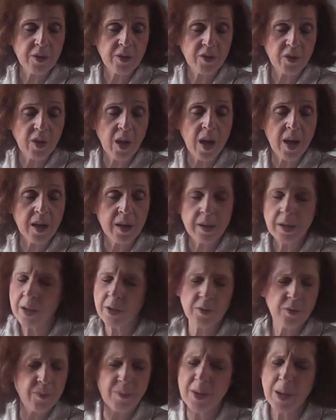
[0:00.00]
saw
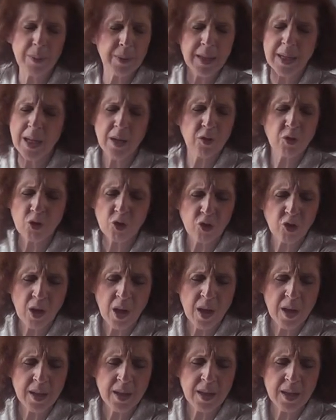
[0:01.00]
Nebuchadnezzar
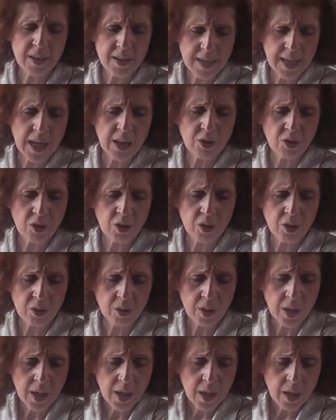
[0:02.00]
saw it in
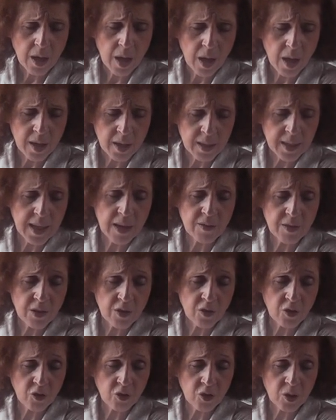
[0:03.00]
Daniel uh, gave the
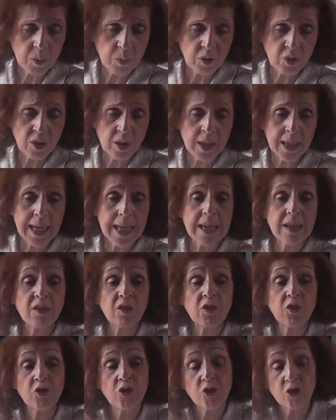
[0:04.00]
description: a
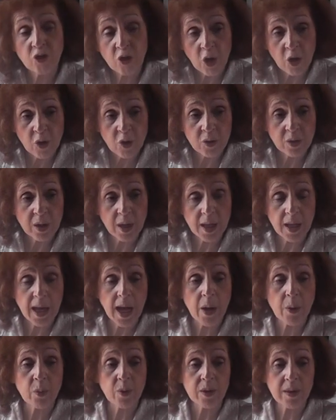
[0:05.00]
stone cut
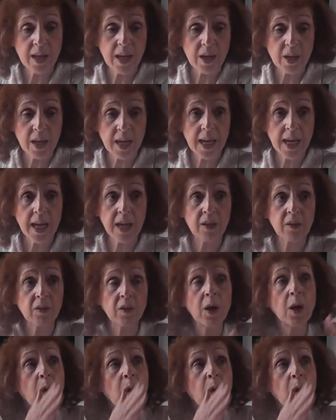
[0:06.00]
out without hands